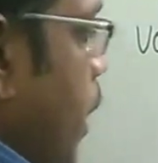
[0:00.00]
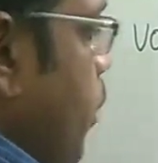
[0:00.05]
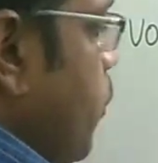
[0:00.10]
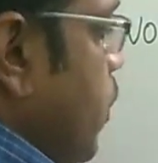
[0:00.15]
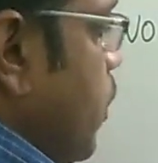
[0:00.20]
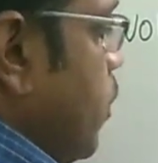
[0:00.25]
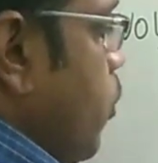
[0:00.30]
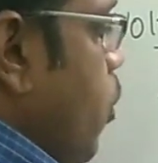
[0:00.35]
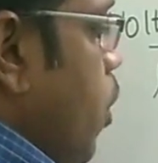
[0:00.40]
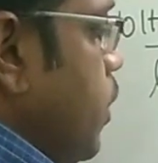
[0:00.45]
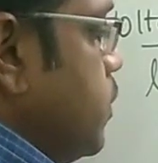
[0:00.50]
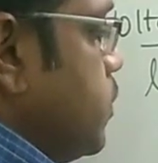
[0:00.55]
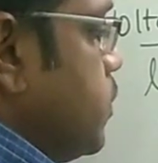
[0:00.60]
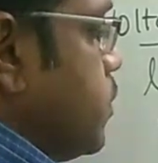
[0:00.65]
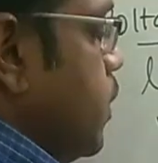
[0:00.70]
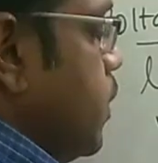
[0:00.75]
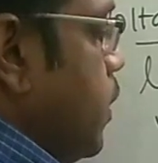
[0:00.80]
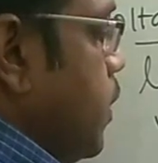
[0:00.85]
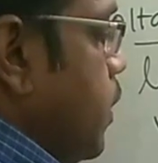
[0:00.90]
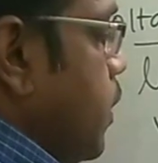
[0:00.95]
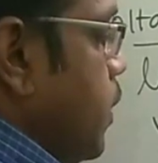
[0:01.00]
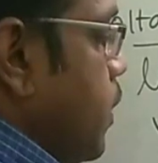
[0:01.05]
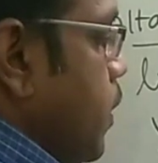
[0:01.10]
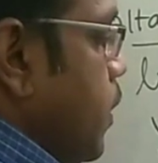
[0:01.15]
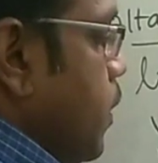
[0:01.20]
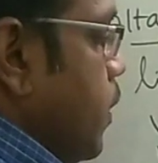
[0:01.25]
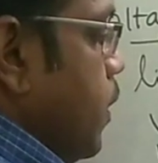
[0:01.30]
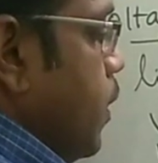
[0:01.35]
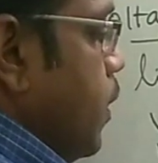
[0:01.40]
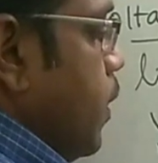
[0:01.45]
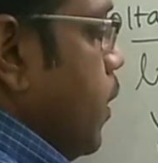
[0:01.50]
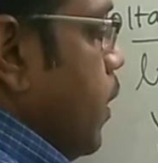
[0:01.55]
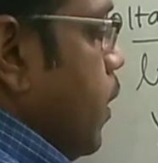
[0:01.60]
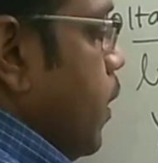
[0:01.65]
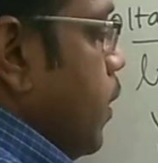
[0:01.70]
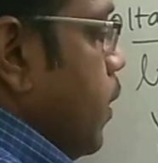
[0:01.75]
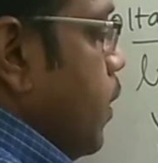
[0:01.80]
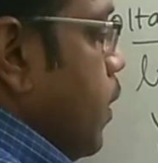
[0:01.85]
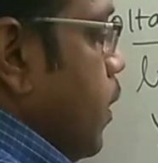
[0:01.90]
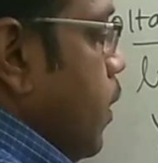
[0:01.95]
And one constant,
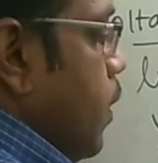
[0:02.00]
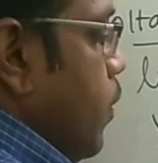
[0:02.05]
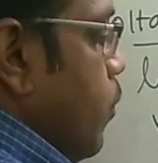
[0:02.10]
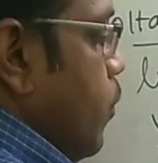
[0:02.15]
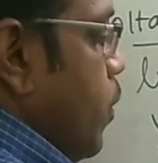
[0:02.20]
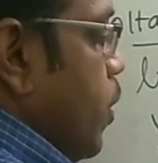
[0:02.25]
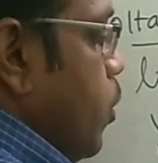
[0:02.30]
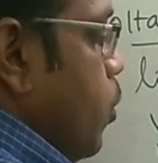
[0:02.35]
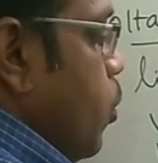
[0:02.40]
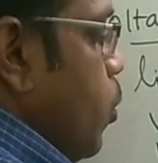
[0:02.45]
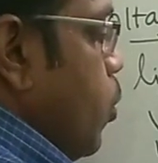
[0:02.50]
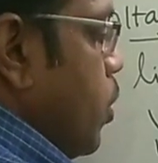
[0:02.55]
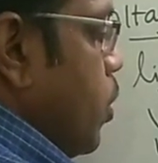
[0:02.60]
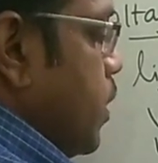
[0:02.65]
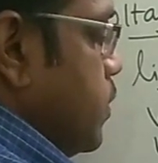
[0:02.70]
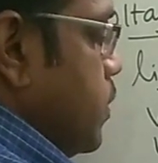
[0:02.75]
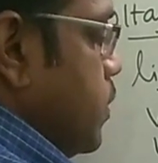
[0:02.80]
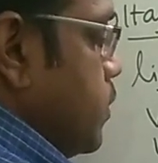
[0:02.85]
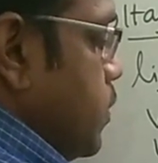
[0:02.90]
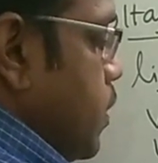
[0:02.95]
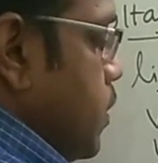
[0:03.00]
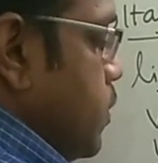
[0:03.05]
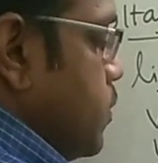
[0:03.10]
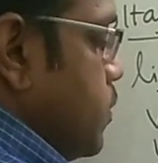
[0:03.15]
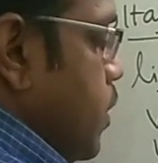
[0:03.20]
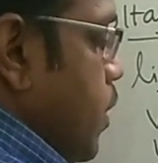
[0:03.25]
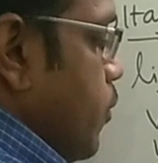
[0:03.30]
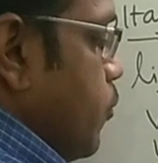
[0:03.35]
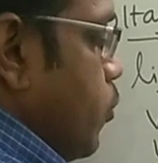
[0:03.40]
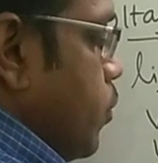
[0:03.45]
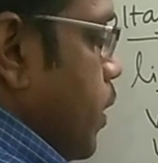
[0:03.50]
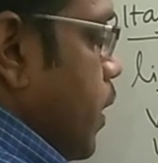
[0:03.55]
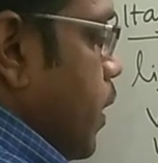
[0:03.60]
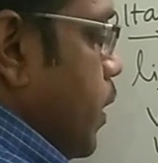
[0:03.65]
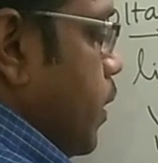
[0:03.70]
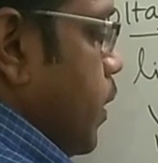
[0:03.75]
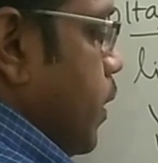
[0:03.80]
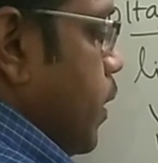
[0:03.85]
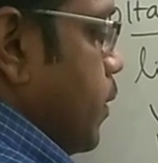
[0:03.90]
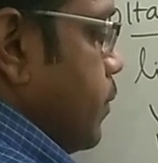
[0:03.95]
one load resistance you have to
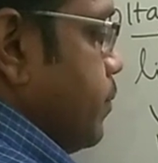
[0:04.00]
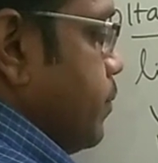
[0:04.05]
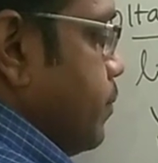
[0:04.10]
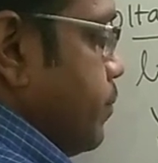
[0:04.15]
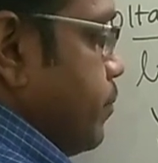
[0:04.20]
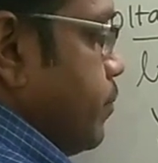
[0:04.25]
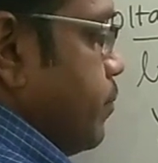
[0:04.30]
take here.